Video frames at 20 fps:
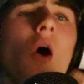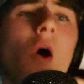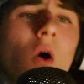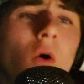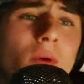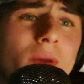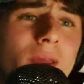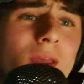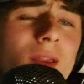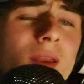
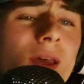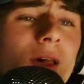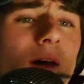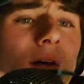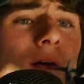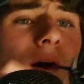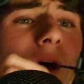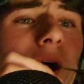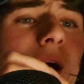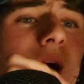Okay,
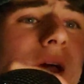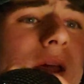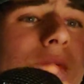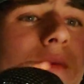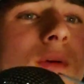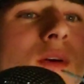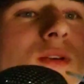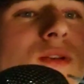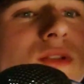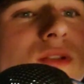now I
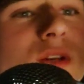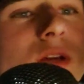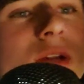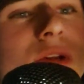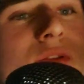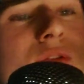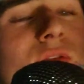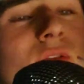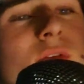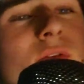was
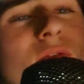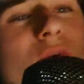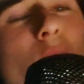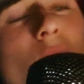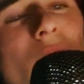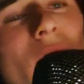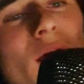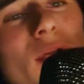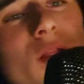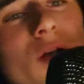gonna do this a
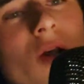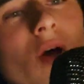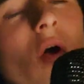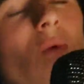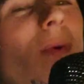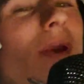while ago,